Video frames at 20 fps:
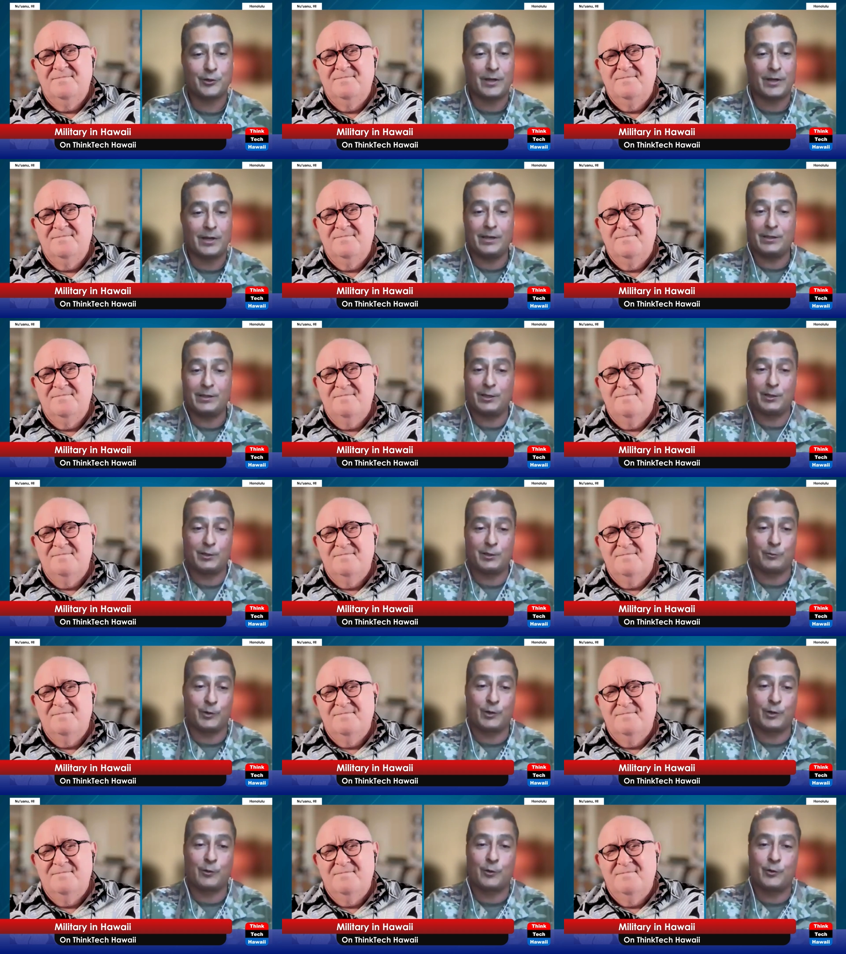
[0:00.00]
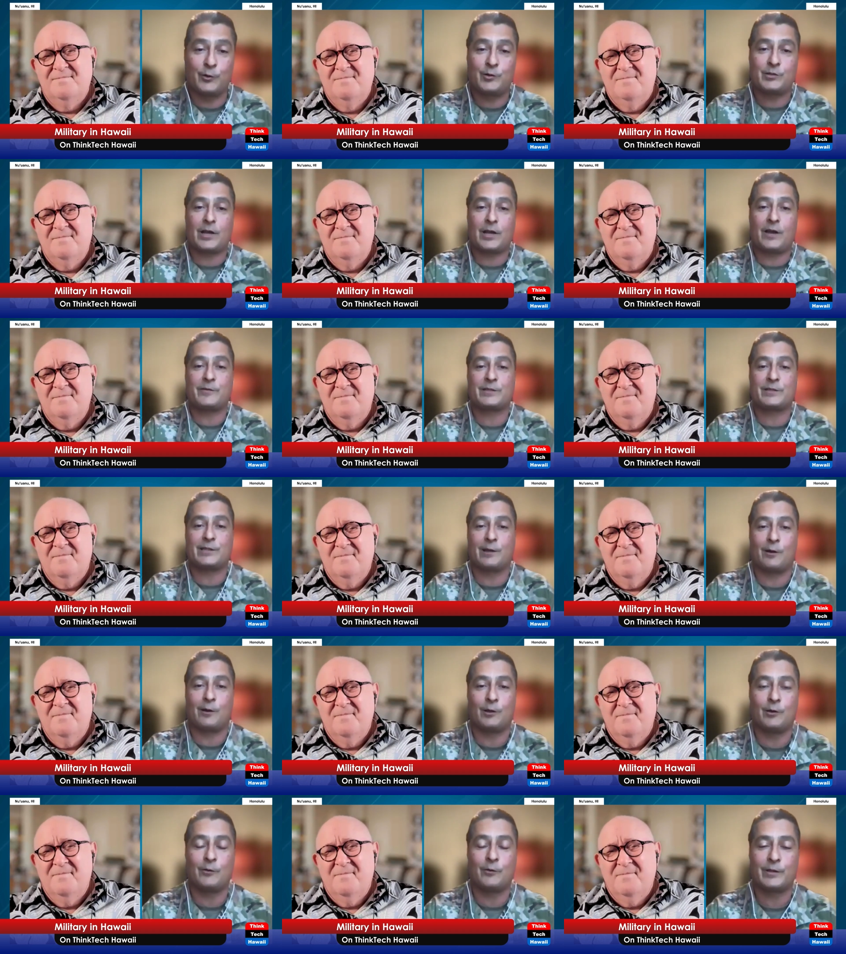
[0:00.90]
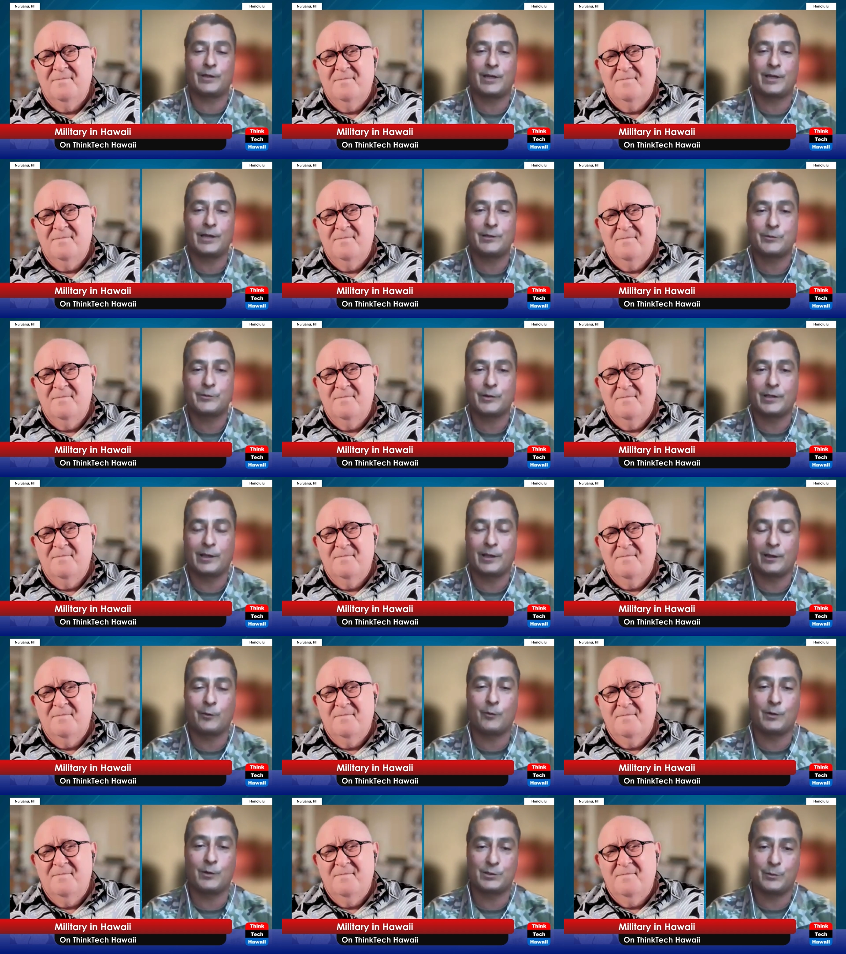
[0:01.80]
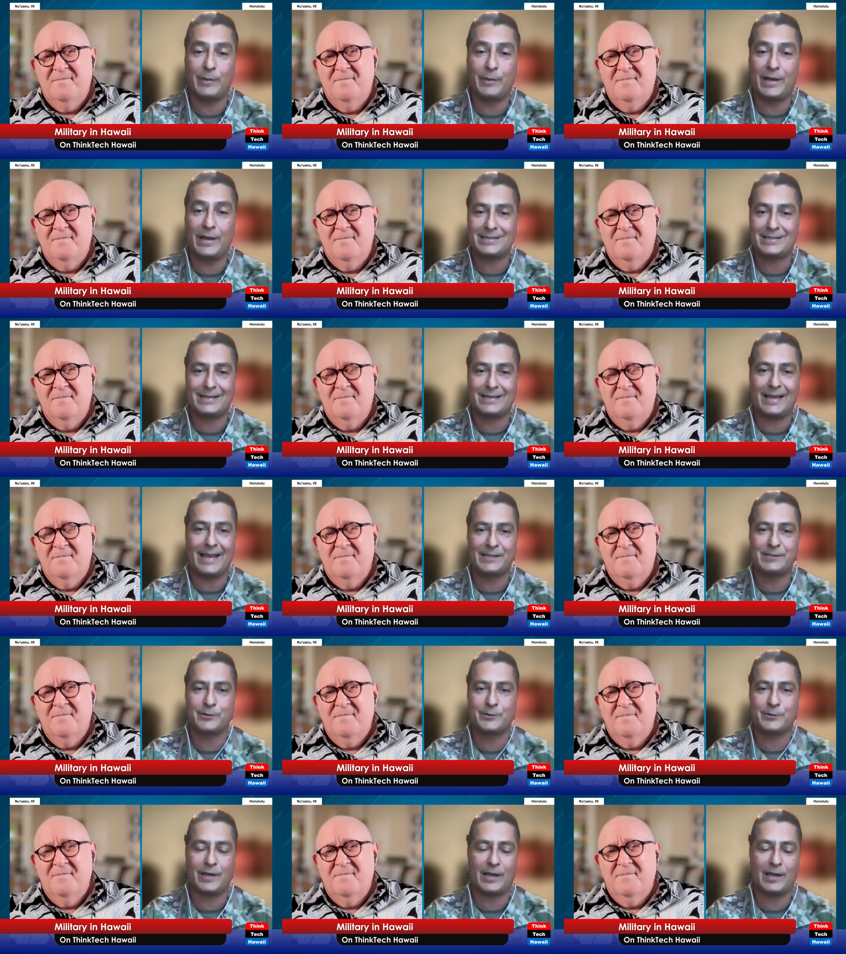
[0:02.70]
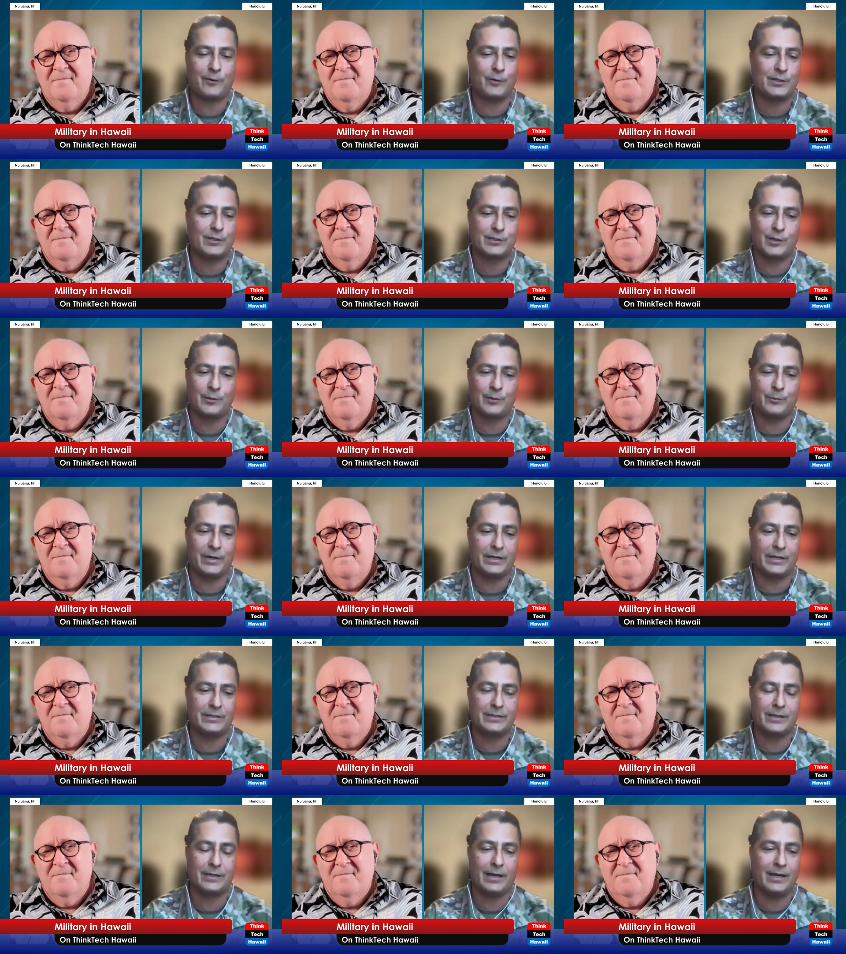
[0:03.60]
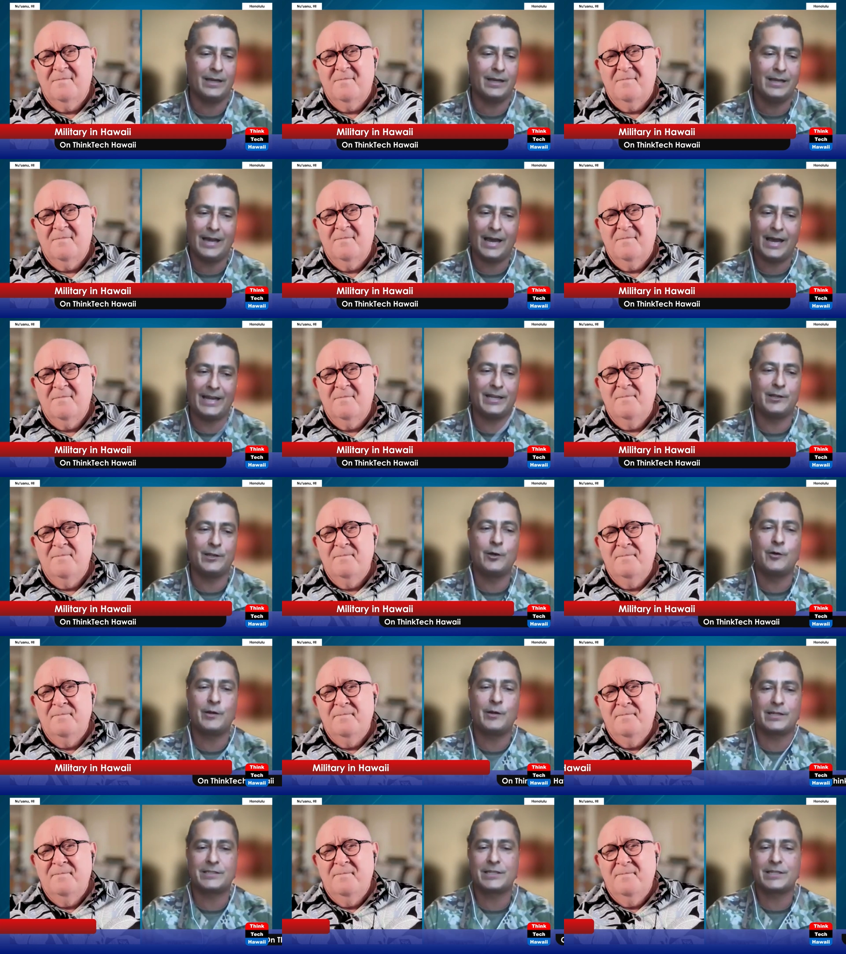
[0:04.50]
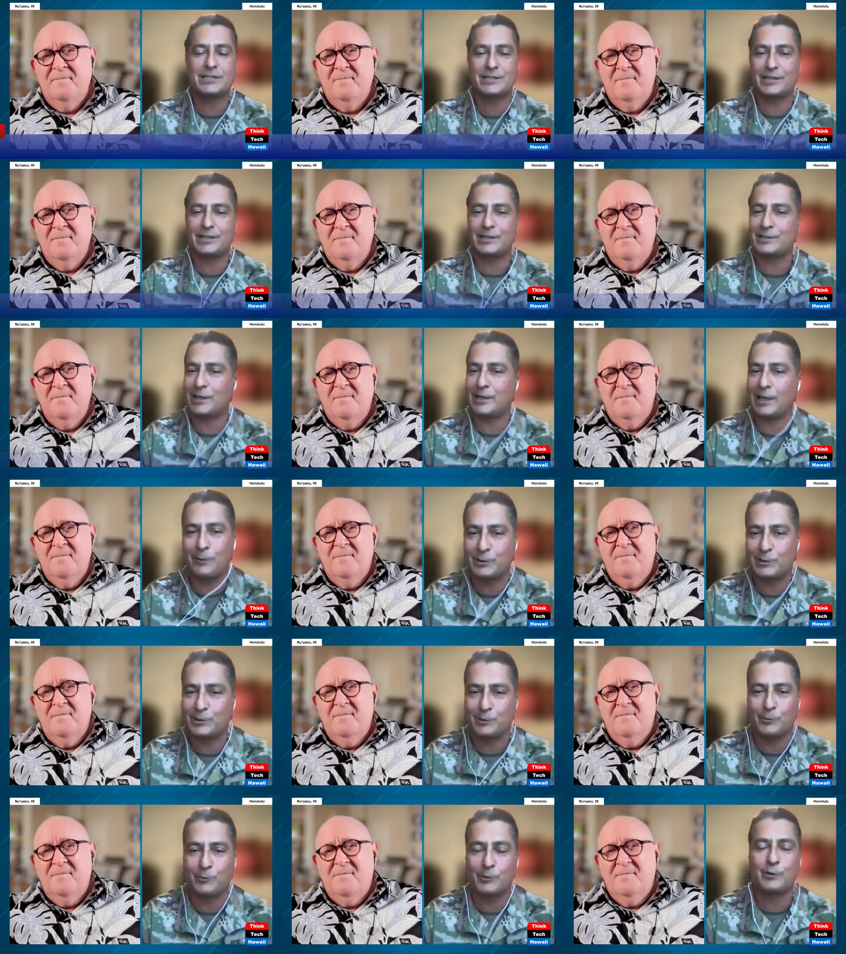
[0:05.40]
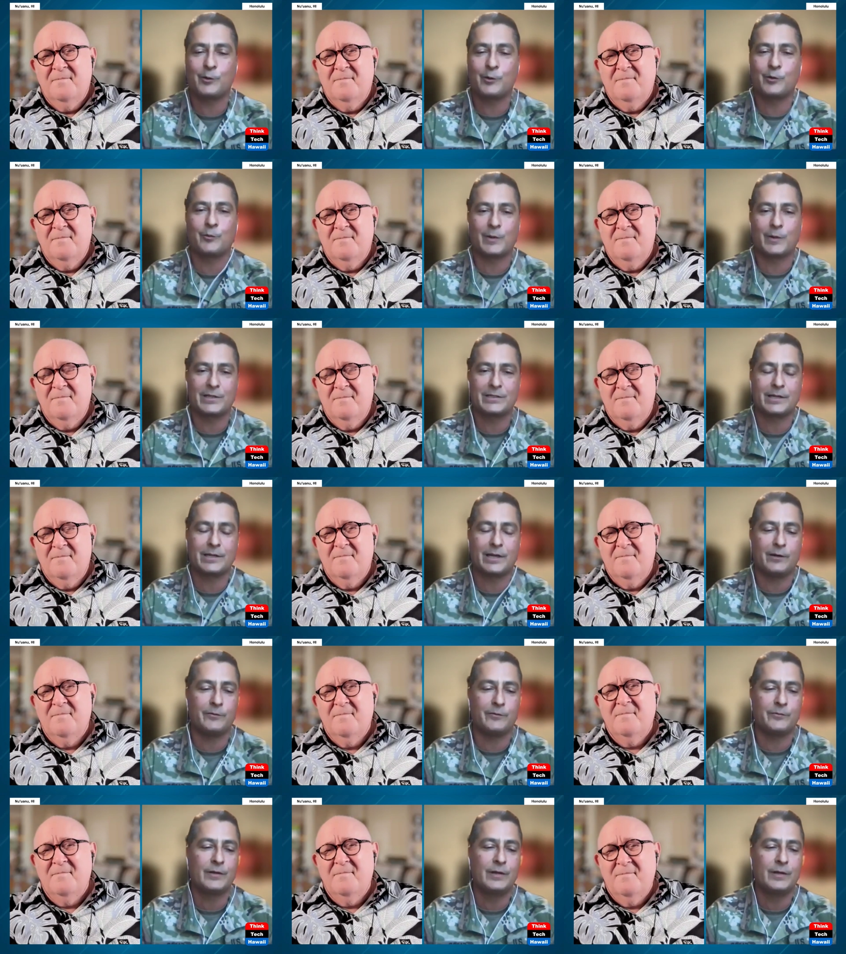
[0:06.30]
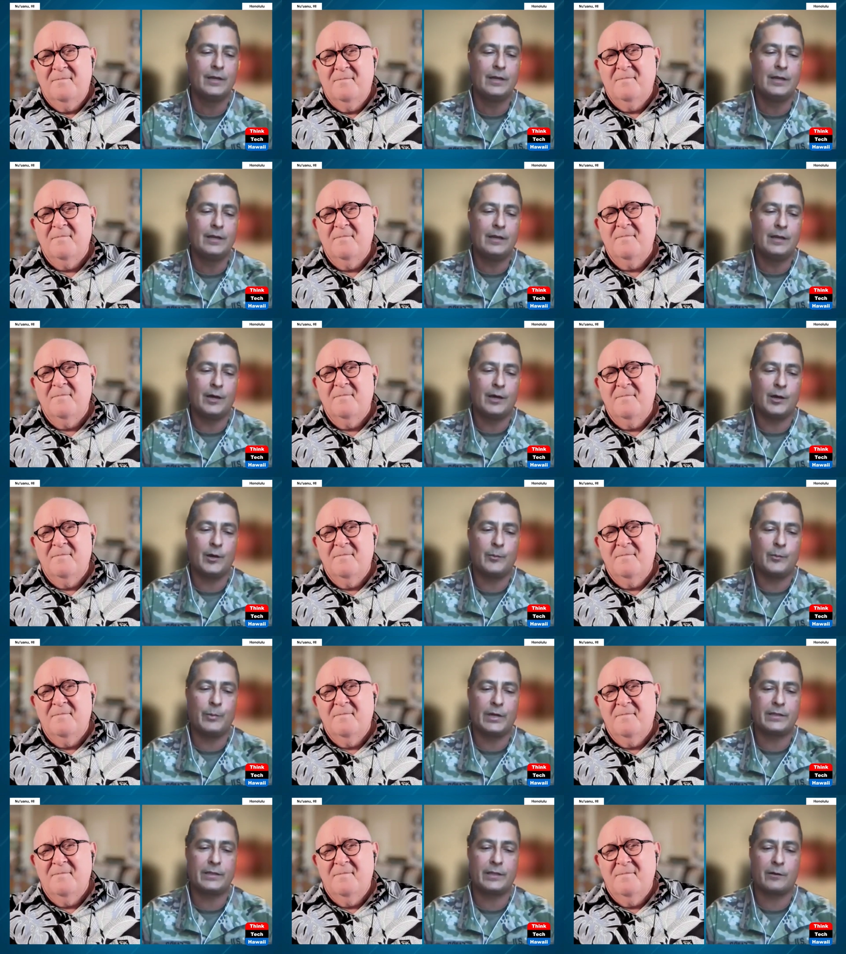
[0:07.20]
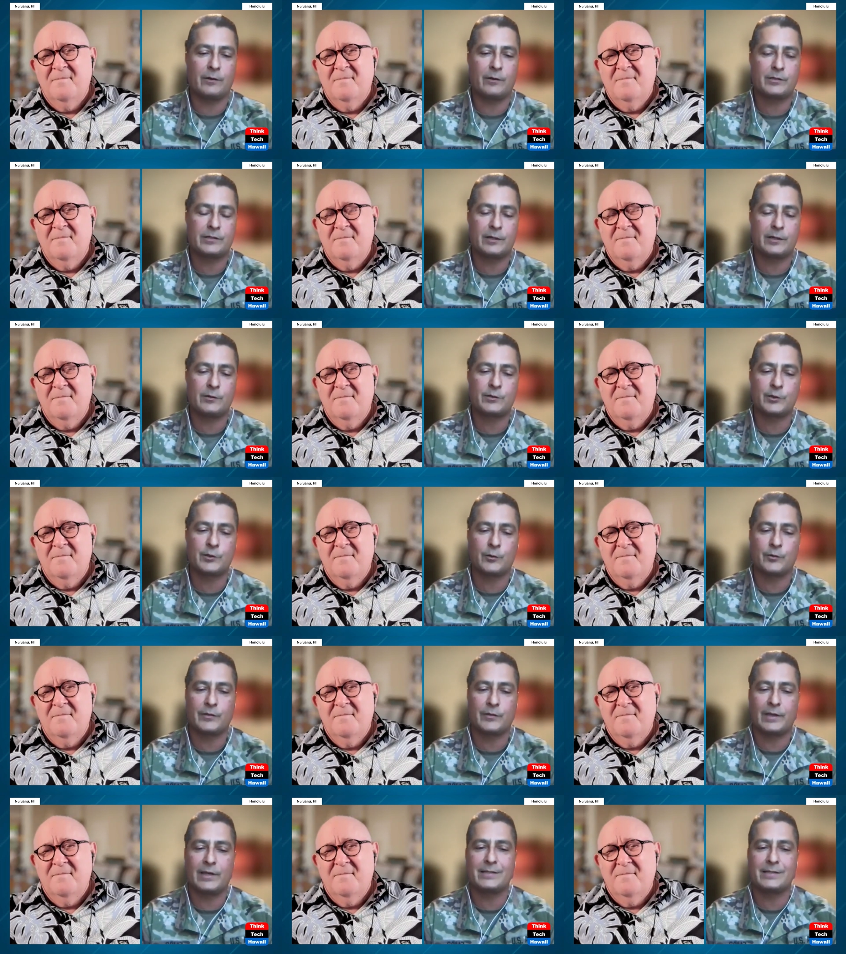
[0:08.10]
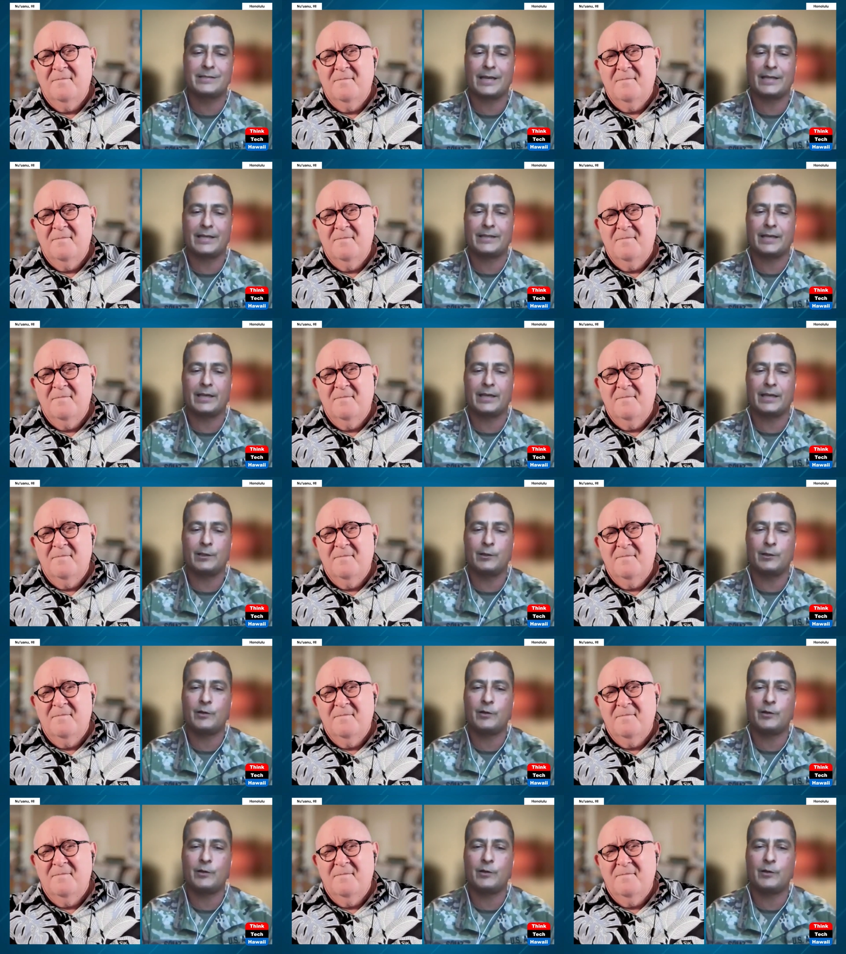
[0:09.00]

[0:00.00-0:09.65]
Speaker 1: The recruiters obviously are all over the country, and they're the ones that best to answer that question. But I didn't know it existed until I went to the recruiter myself. But there's certain things that they